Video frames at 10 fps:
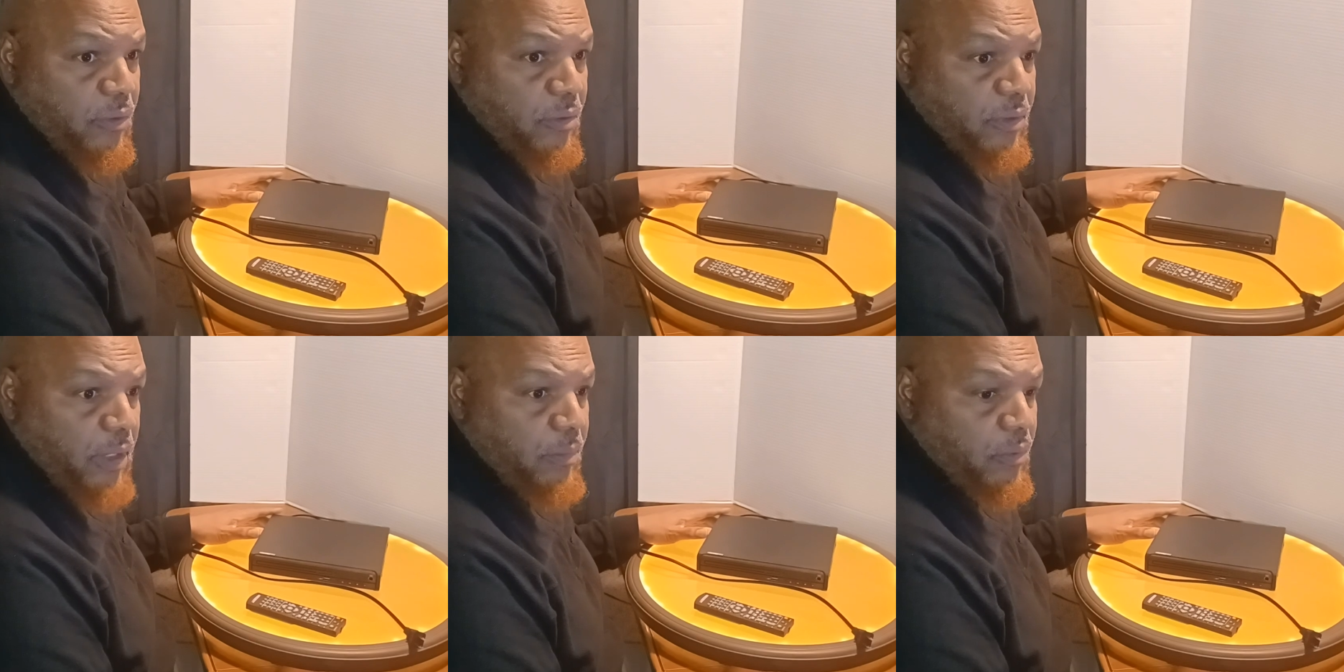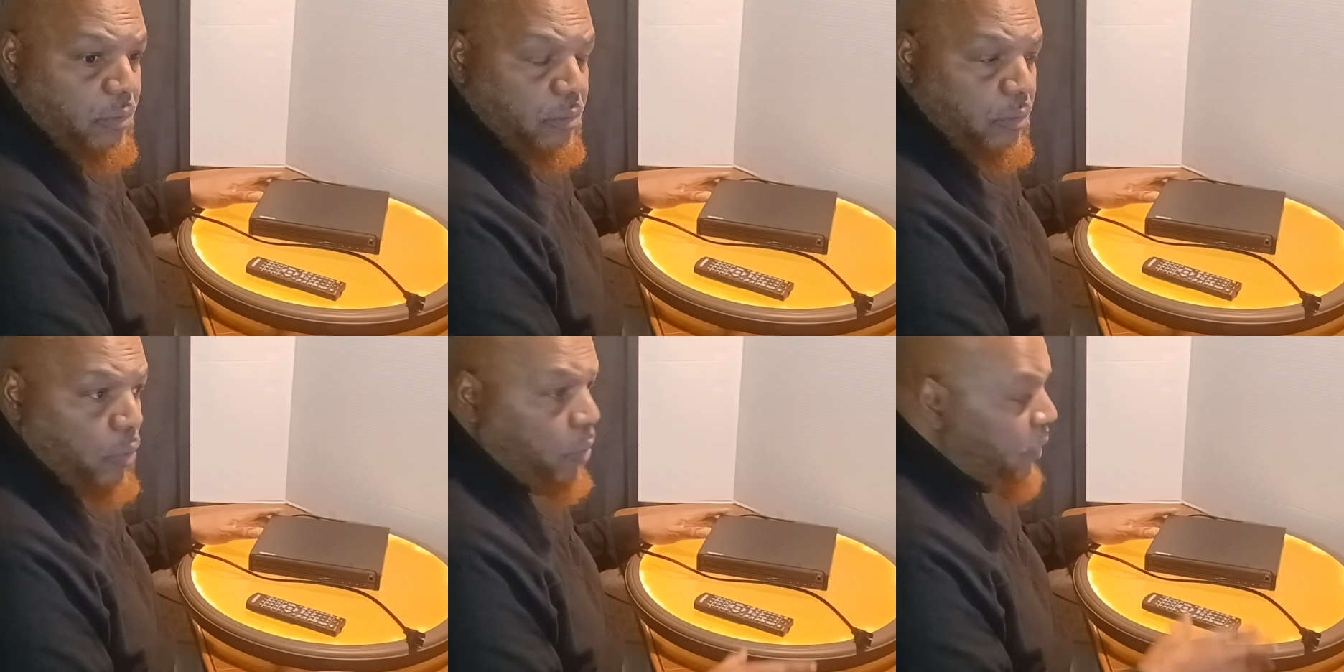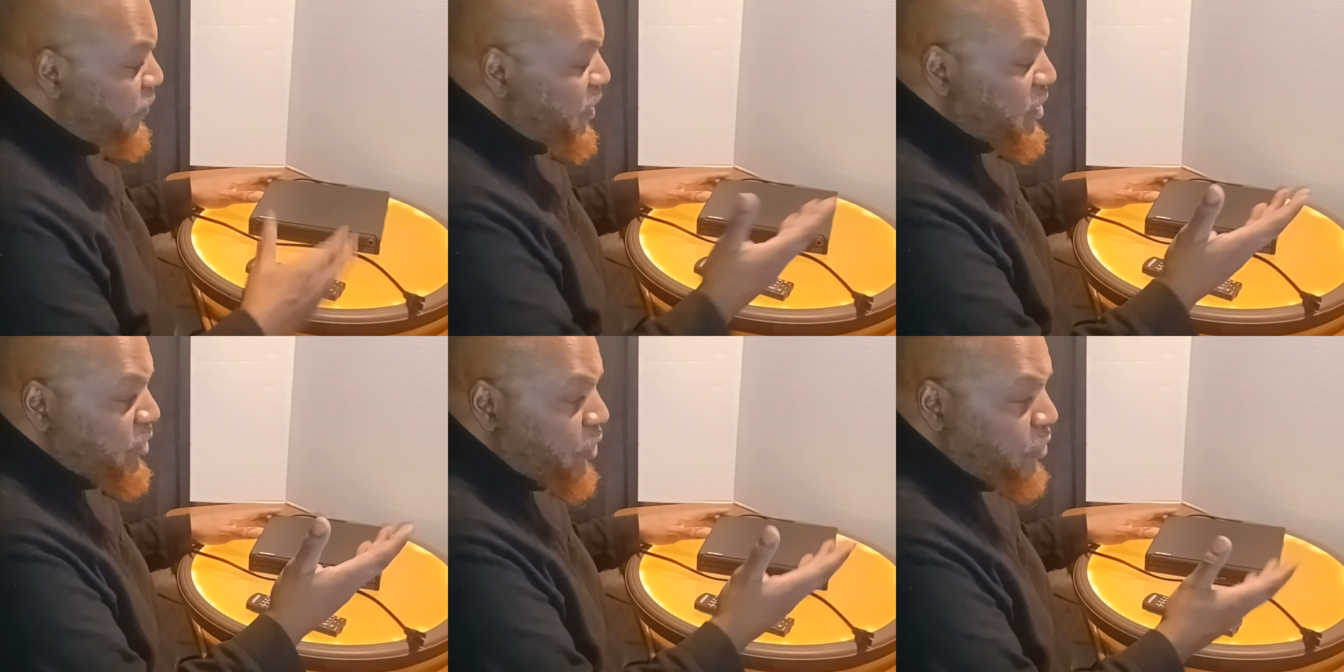turntable, or a
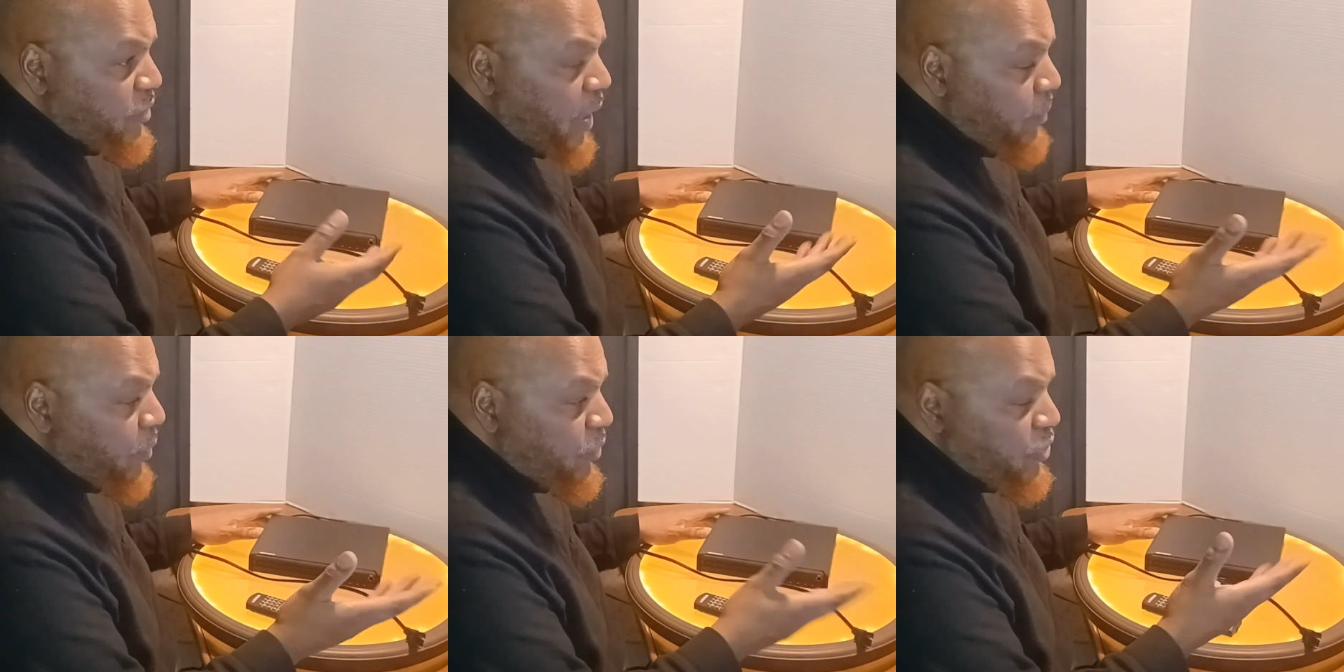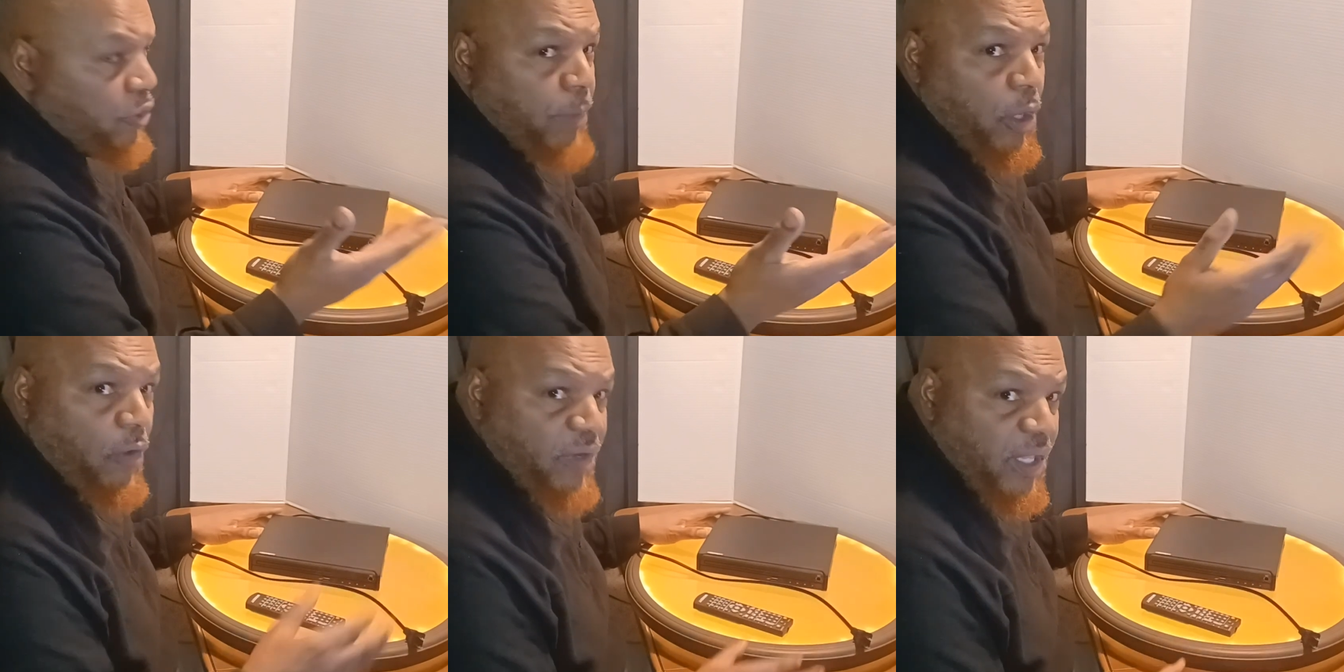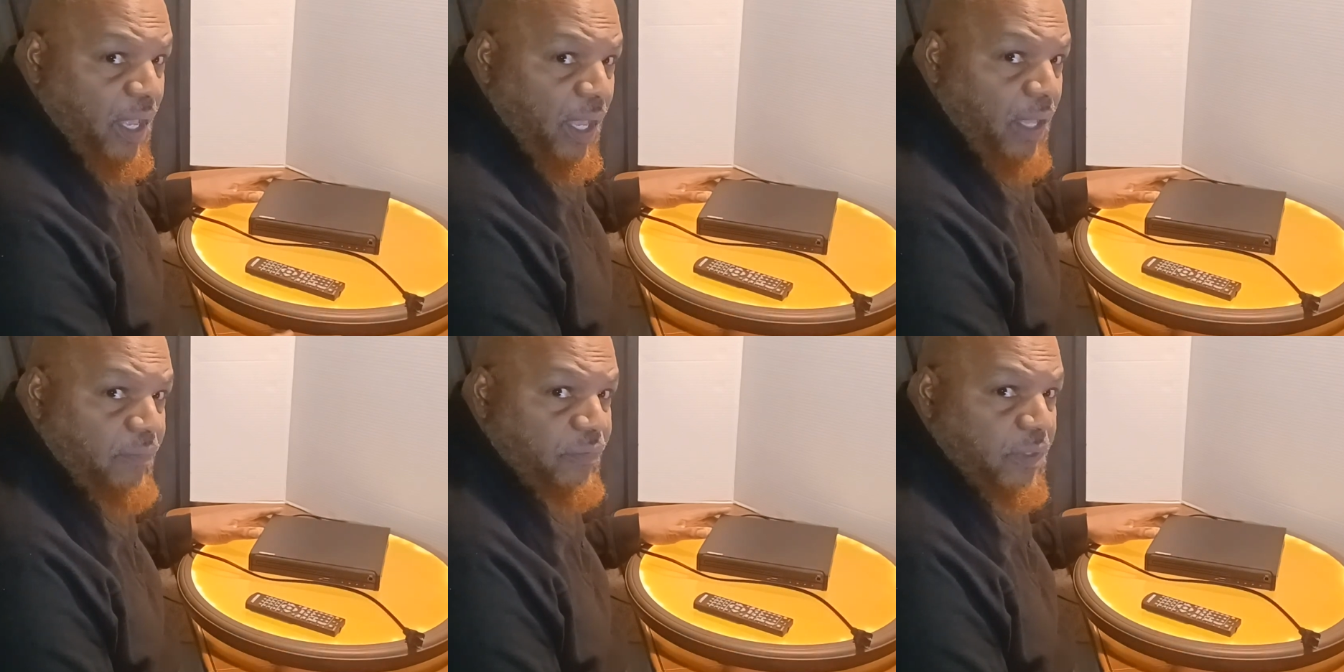vintage turntable that you may already
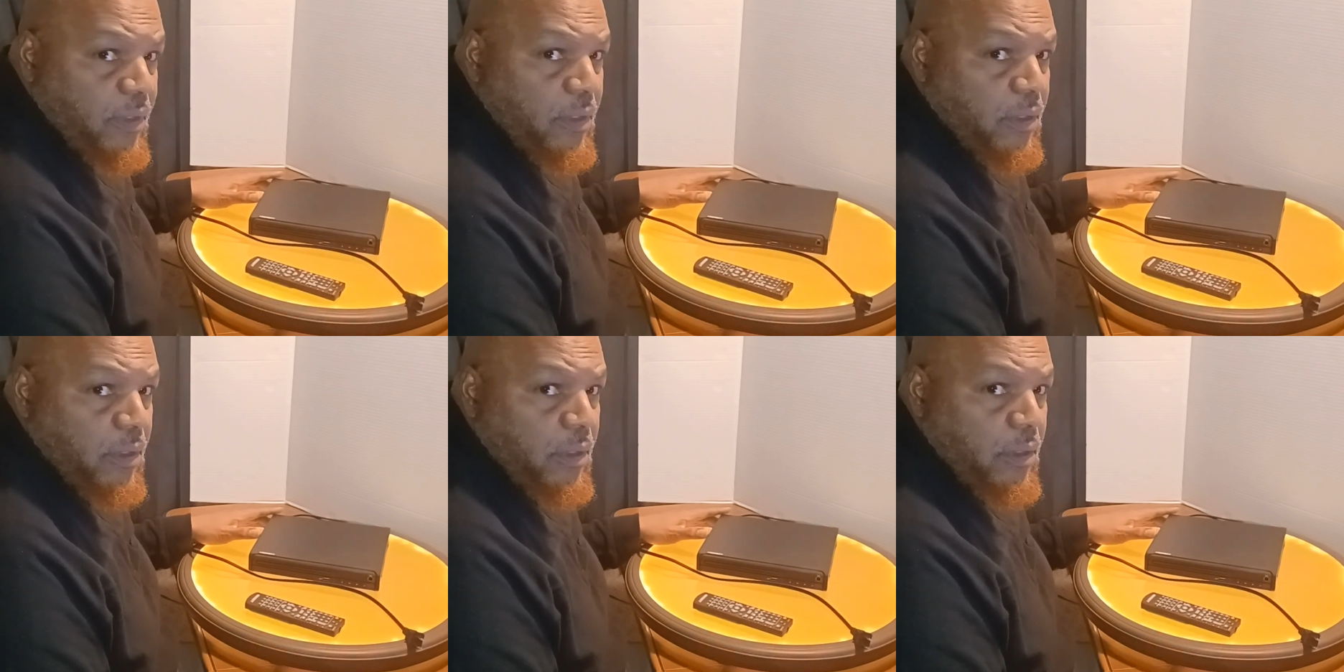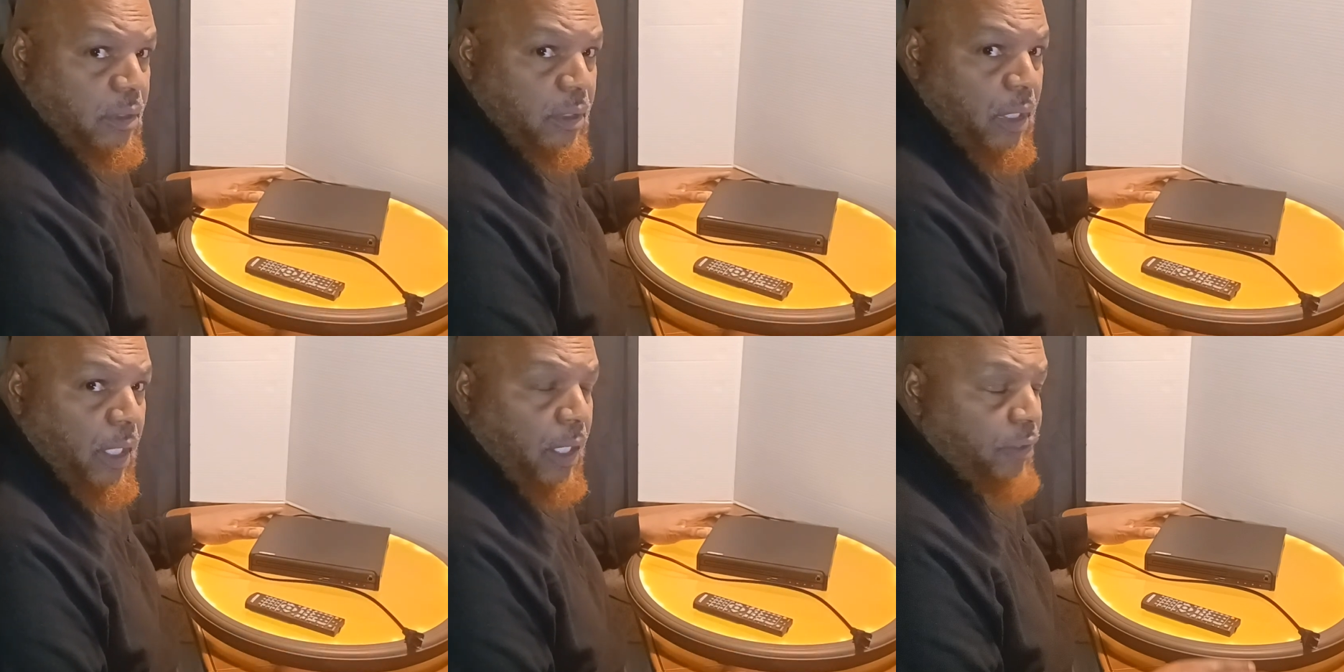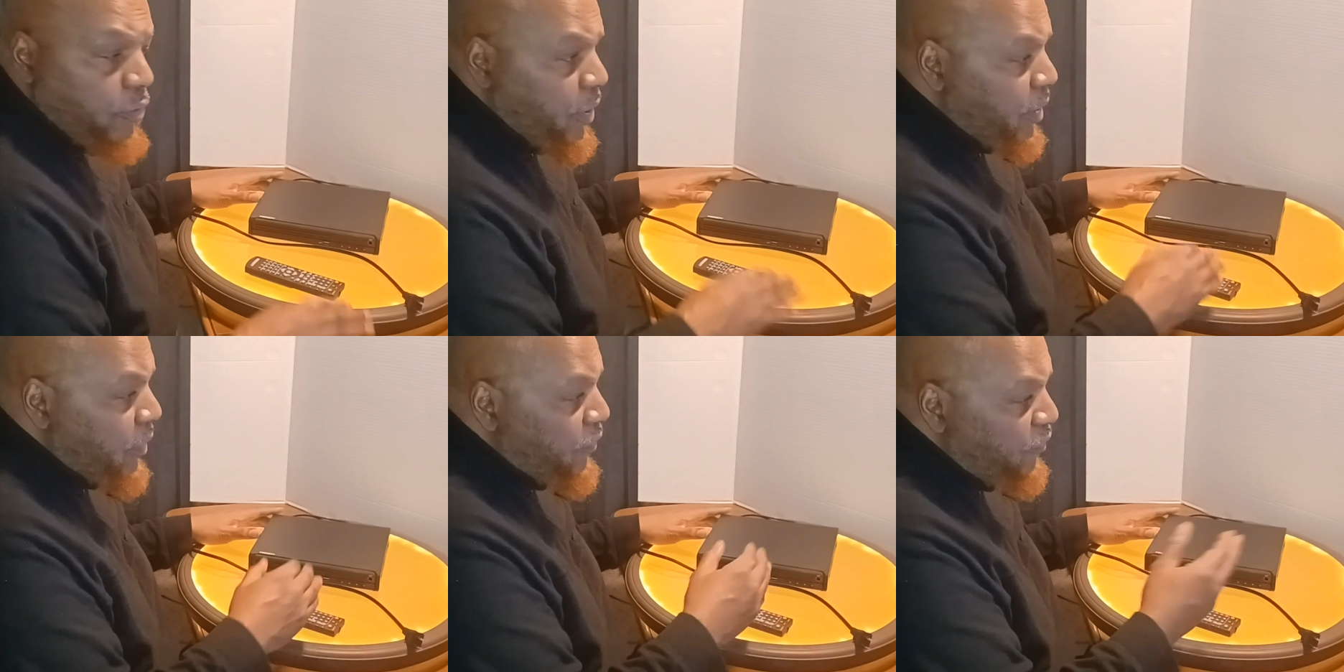have, and you get a